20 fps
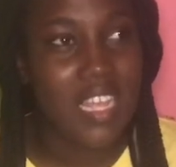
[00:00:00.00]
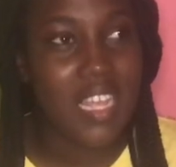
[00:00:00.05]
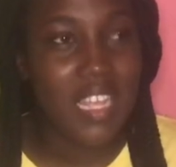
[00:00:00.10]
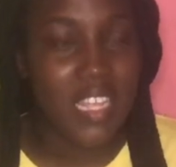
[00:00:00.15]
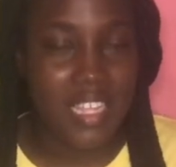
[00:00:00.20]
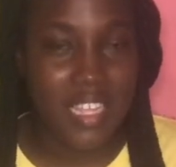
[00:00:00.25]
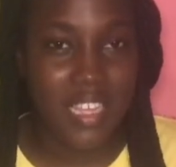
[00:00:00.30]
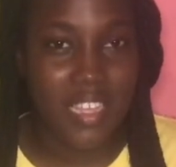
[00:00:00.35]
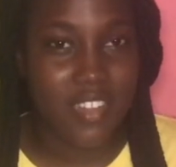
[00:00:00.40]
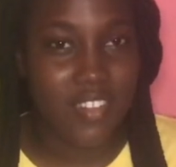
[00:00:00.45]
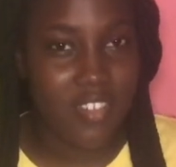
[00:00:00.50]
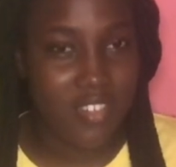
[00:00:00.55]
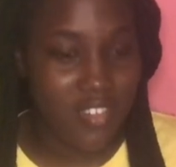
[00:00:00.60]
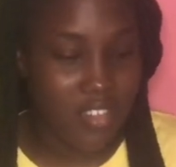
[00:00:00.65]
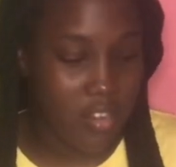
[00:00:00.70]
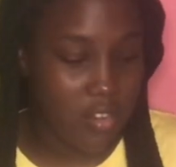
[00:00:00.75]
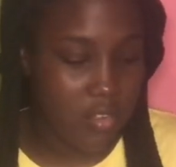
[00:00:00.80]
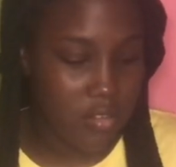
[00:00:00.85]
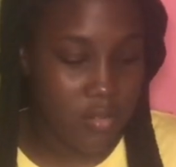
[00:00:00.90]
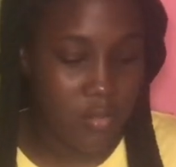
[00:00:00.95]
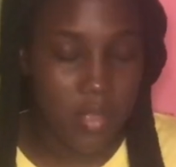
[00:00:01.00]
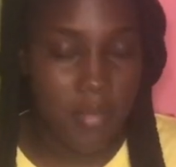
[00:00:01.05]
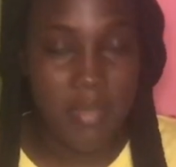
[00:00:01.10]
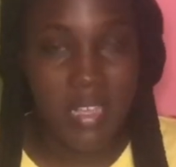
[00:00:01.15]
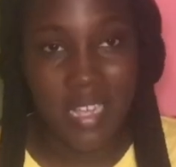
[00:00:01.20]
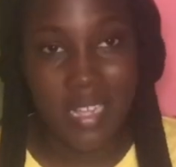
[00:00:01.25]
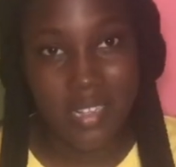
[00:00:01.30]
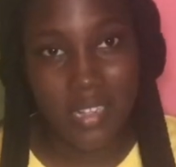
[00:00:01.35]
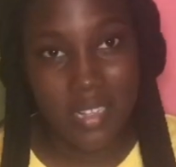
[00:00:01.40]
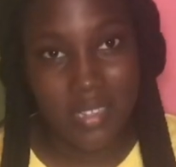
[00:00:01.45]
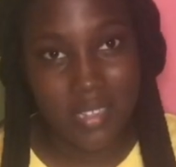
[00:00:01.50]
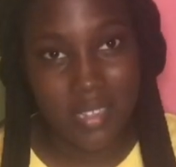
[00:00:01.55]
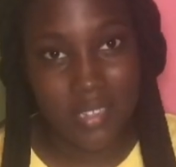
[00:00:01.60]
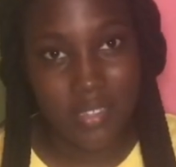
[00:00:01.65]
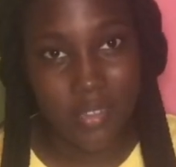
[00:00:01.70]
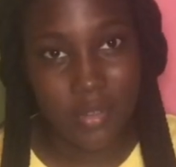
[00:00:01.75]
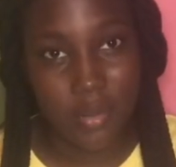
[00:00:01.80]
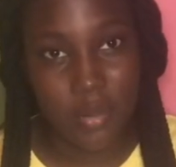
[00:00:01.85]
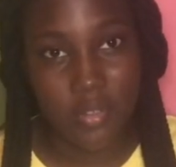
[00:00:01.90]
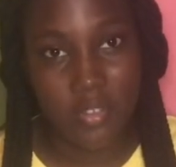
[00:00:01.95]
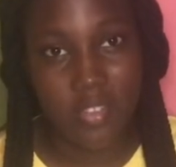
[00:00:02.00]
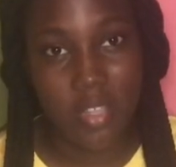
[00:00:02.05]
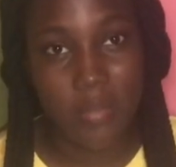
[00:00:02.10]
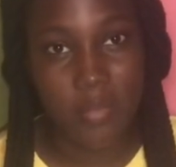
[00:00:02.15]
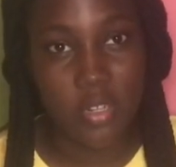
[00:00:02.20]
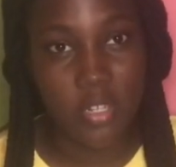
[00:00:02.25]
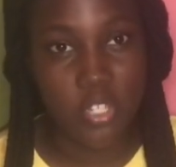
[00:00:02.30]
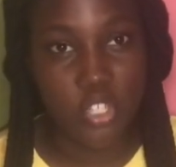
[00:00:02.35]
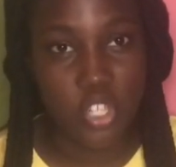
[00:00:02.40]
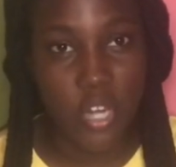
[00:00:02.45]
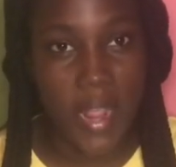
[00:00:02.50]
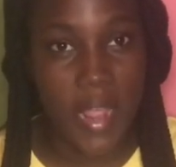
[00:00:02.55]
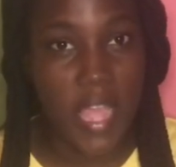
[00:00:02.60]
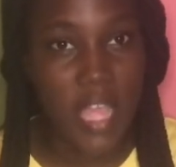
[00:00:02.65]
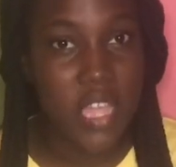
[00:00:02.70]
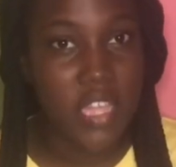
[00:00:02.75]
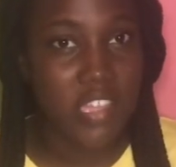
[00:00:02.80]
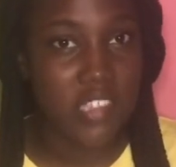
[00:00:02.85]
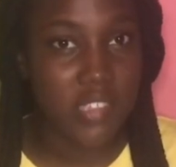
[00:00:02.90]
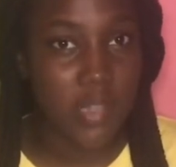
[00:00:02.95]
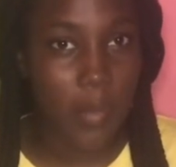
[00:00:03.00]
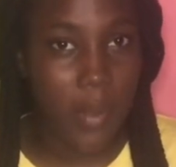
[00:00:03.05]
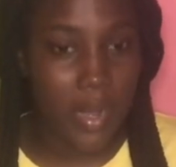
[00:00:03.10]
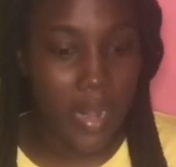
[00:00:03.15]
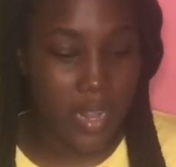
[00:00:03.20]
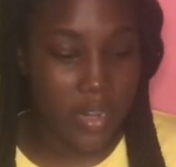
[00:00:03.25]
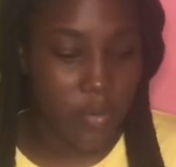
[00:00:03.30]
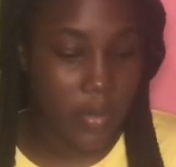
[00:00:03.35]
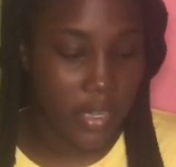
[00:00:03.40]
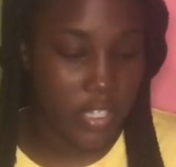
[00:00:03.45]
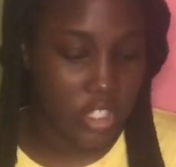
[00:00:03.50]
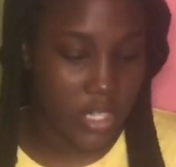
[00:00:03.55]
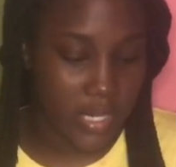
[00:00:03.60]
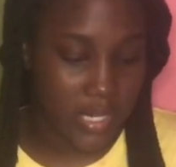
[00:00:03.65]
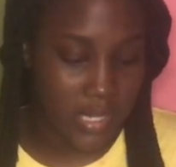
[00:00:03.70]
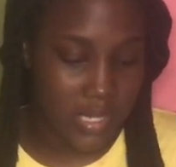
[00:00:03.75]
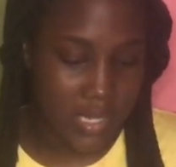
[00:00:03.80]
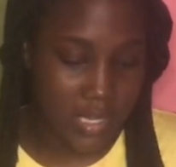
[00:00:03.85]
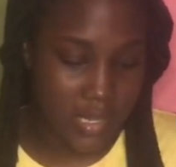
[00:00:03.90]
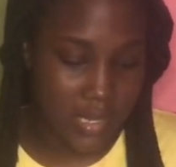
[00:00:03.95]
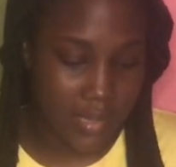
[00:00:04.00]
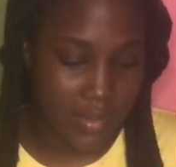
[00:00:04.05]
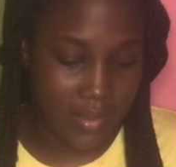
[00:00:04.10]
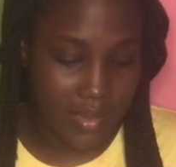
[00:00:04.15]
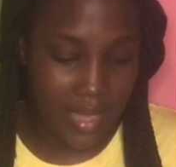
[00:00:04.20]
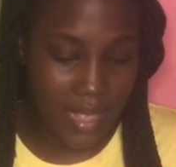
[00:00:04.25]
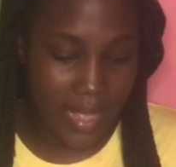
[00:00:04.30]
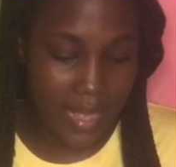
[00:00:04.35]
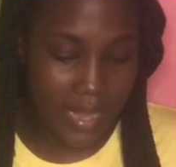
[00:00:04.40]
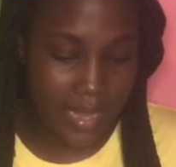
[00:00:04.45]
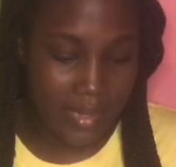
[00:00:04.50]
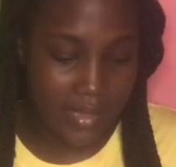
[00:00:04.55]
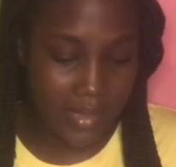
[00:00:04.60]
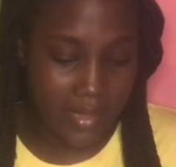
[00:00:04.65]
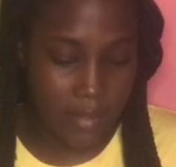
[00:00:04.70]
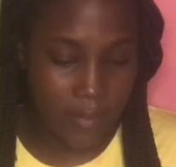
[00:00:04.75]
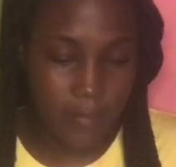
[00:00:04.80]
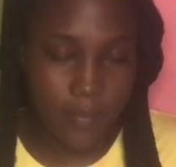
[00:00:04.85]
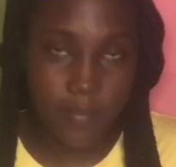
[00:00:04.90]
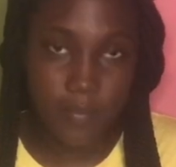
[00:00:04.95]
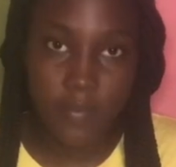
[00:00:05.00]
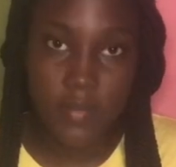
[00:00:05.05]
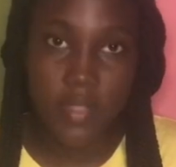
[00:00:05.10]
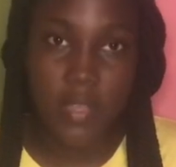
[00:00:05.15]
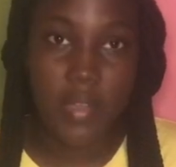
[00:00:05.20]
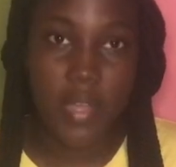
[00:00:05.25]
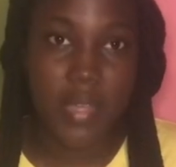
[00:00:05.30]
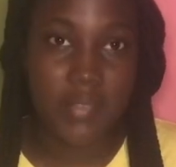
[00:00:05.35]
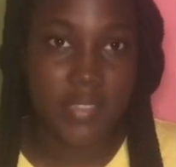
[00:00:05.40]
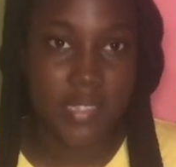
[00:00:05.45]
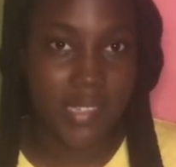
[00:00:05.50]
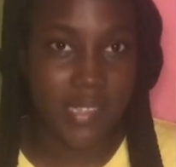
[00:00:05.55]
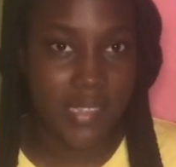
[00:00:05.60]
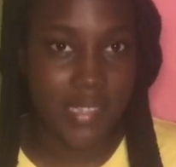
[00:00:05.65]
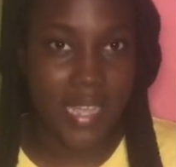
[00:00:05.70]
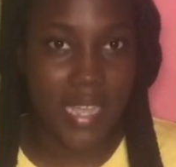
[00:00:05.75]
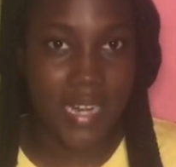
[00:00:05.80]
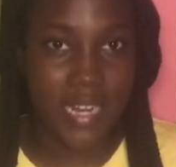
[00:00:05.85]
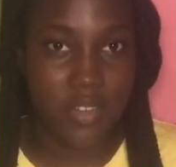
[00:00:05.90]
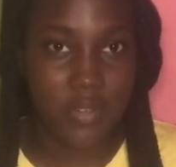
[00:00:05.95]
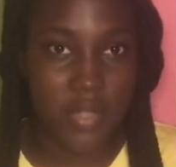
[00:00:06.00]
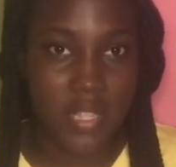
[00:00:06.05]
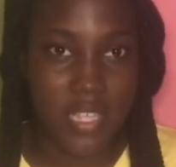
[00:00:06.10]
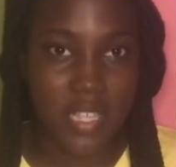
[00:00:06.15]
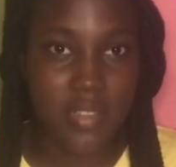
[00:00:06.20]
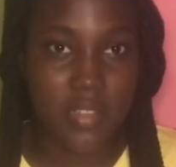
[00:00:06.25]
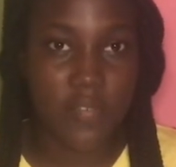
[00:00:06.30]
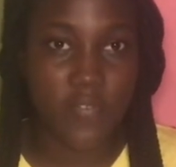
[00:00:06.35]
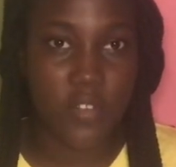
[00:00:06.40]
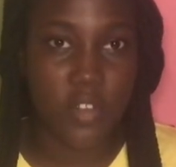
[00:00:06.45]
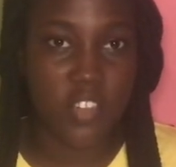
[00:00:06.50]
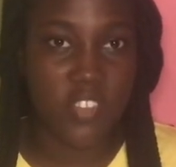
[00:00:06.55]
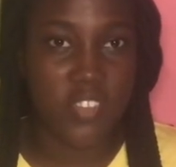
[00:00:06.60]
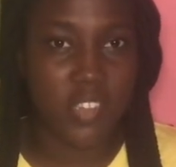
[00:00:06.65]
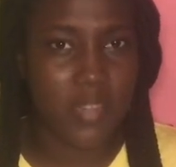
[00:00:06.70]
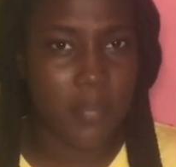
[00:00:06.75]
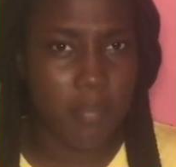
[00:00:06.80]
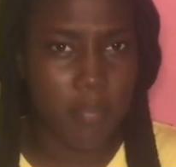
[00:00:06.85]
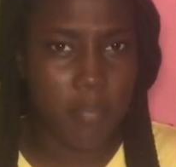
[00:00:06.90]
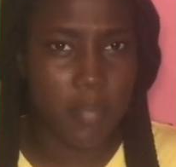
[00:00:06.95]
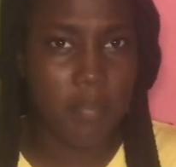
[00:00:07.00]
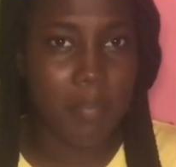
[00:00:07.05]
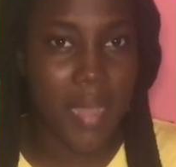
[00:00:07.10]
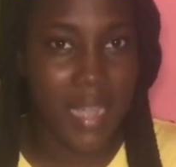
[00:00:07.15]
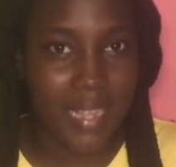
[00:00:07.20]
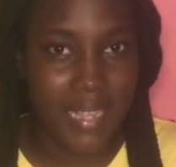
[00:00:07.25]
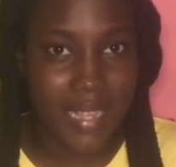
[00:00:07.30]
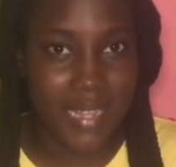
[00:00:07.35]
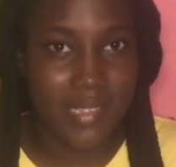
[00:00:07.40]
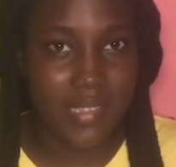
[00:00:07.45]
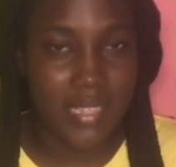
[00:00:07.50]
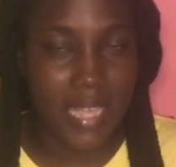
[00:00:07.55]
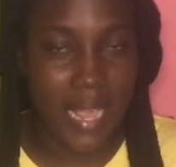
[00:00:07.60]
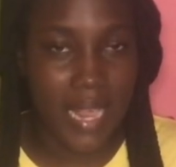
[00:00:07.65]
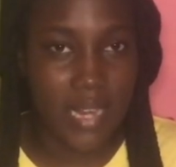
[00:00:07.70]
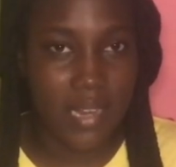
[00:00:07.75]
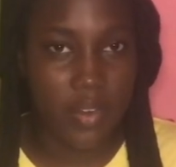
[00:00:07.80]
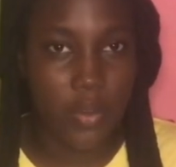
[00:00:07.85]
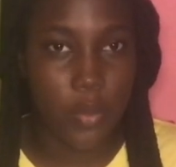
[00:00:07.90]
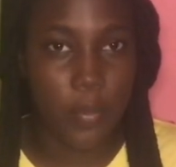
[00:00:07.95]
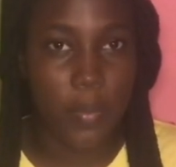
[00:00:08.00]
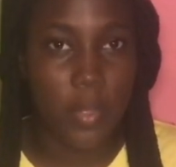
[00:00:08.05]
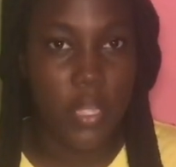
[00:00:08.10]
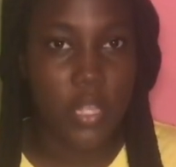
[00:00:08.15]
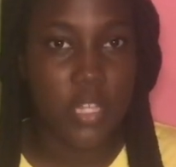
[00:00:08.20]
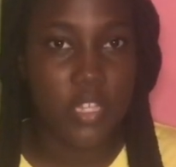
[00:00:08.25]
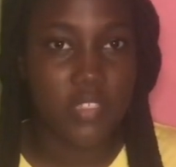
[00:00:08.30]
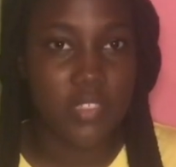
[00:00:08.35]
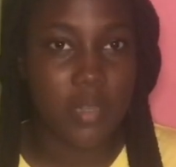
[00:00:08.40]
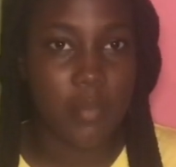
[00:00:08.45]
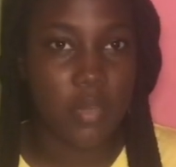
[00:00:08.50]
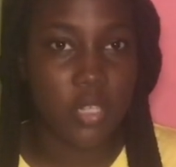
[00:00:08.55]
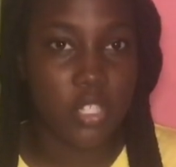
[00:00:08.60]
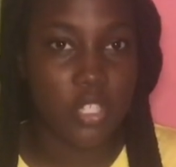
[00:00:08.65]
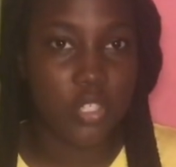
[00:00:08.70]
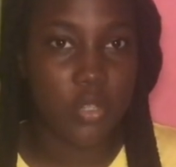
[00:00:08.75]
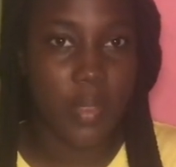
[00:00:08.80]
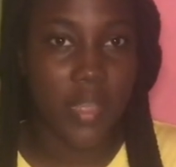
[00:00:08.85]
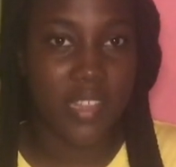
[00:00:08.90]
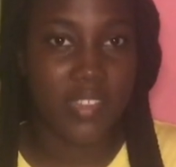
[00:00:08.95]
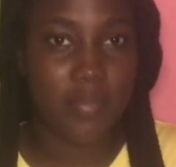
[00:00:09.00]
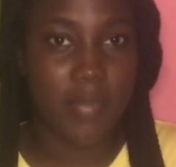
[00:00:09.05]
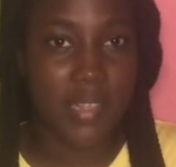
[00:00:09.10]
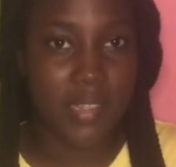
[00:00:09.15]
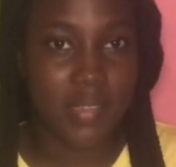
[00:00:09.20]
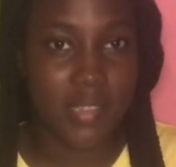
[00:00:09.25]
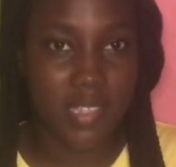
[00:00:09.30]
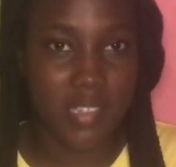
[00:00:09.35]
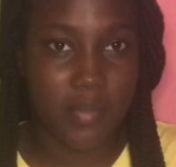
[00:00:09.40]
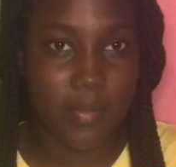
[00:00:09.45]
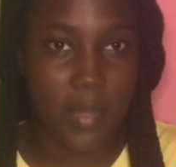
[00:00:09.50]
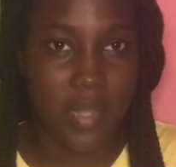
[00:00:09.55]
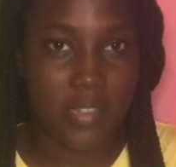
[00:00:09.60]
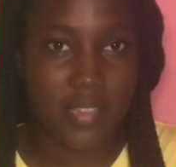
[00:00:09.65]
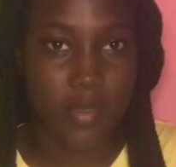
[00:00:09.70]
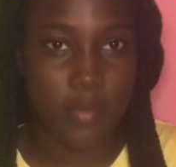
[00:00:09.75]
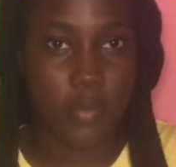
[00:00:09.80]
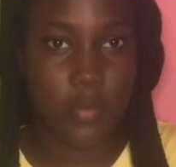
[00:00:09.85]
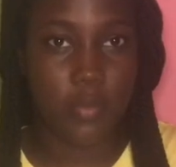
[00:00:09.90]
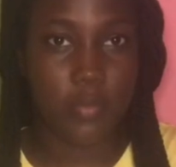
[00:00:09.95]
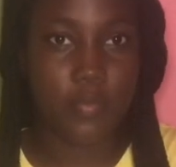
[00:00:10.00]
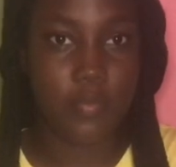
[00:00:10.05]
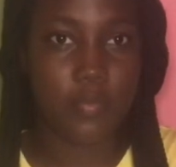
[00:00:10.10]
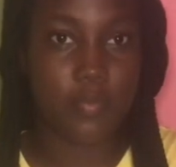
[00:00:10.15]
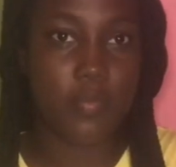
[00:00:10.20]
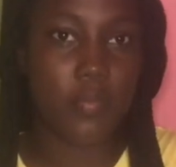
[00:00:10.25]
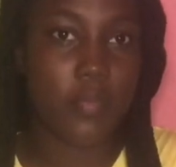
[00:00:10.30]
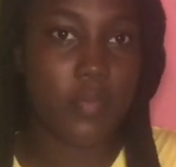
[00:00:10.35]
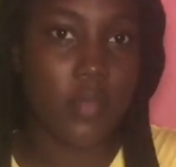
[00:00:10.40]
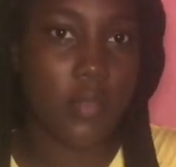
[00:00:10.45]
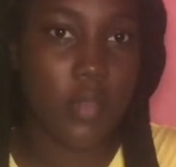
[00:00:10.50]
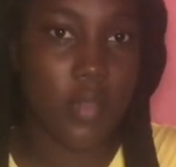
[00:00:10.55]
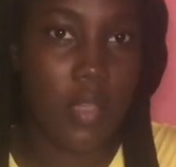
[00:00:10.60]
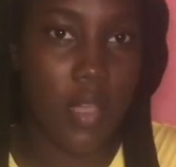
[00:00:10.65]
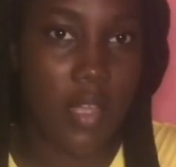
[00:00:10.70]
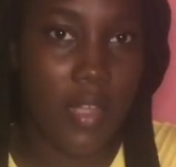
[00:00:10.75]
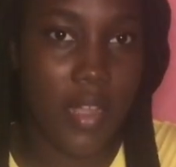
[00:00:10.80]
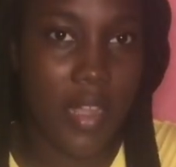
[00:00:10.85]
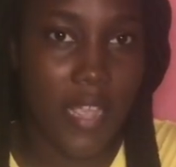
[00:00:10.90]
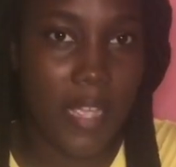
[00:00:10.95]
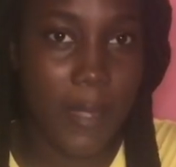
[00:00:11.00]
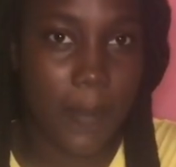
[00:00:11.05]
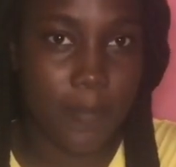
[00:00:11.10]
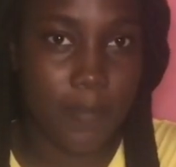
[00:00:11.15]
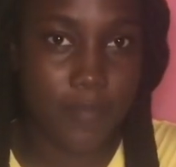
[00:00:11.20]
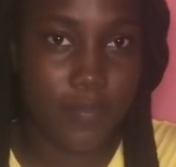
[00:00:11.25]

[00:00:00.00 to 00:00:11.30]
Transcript: Yeah, you don't know it makes a lot of sound. So I'm gonna try. So what I do, I try to heat the sides to the side and heat the front so the bag can tighten up. So I'm gonna show you as best as possible. Alright.